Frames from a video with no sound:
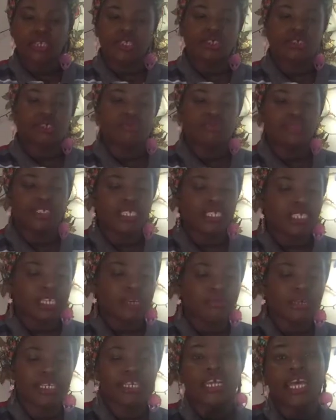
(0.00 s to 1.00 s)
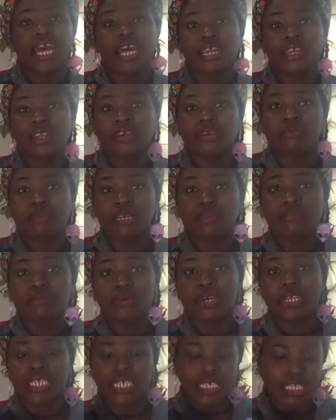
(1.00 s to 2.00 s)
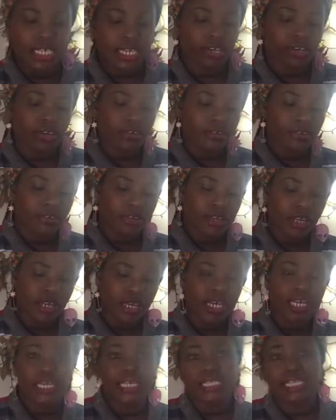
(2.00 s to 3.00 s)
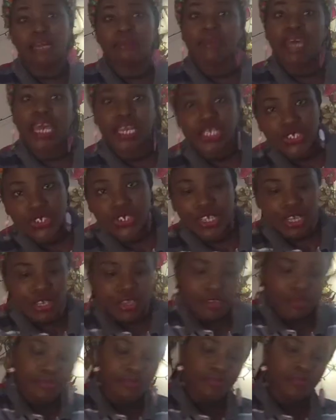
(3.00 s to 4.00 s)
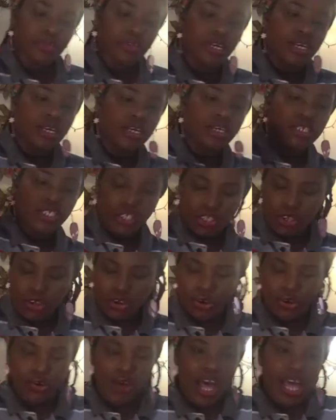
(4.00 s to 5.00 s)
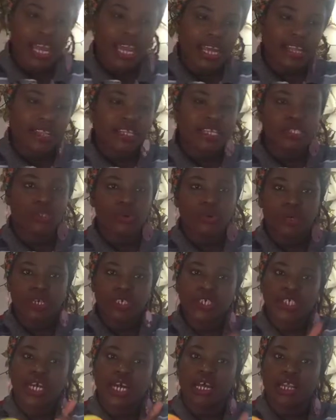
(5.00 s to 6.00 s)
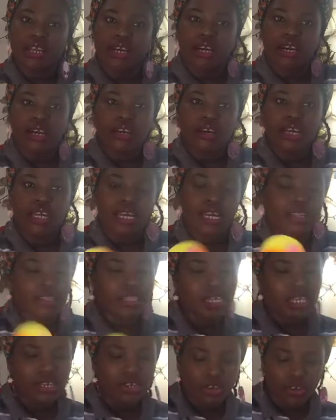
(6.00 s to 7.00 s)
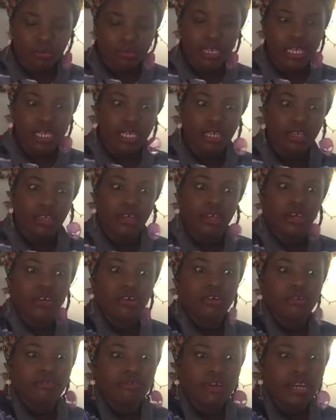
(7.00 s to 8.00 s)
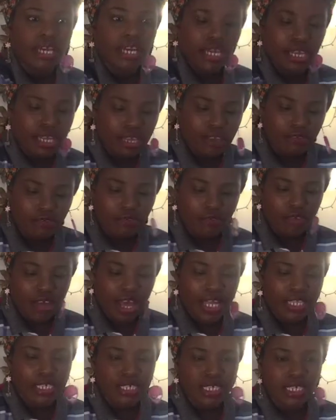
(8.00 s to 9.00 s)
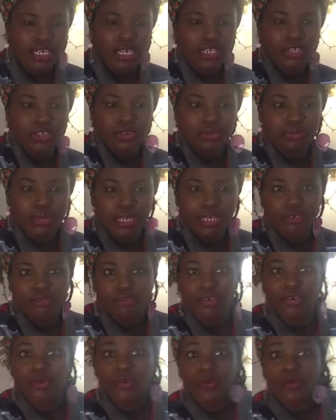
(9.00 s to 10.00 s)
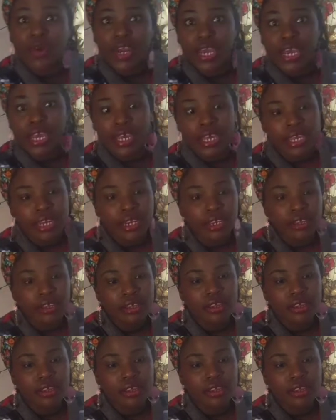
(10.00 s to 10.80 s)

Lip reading: do is I'm going to add a little bit more detail because I'm extra. So I like this orange color, and I think it'll be great if I took a little bit of red,